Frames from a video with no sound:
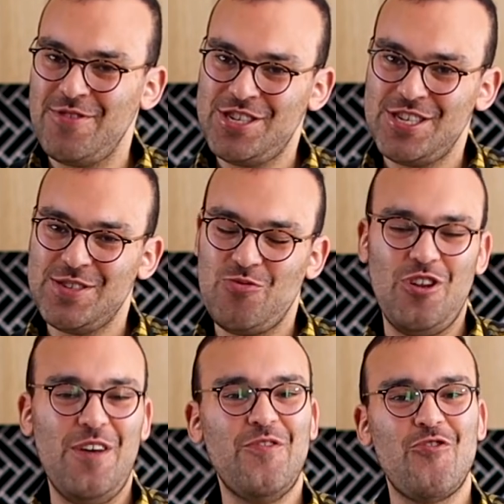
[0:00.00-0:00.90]
which is
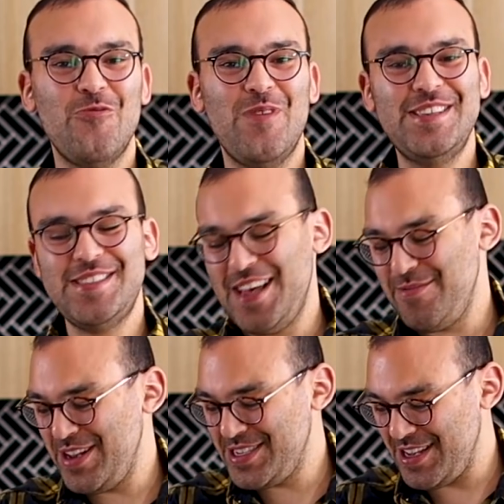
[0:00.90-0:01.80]
what I've called my
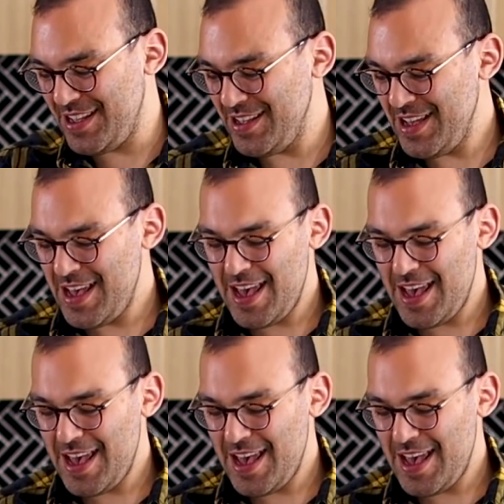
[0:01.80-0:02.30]
stand mixer.